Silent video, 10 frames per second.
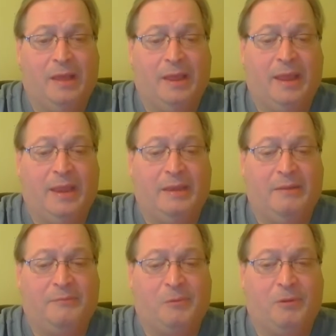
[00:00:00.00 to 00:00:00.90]
and
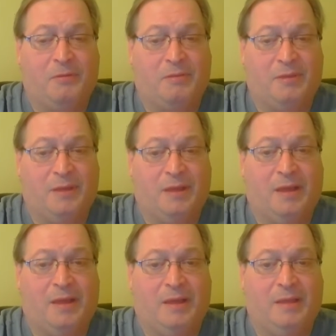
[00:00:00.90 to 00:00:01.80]
of course,
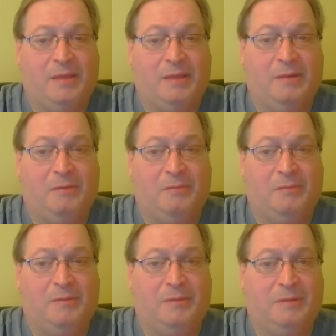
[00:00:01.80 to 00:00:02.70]
you know
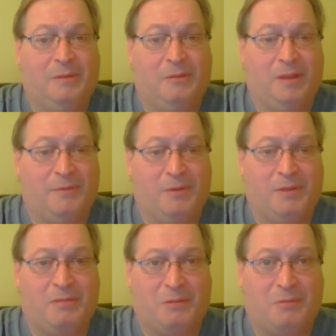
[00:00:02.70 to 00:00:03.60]
early
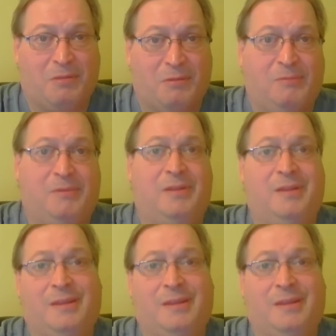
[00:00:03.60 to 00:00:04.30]
voting starts soon.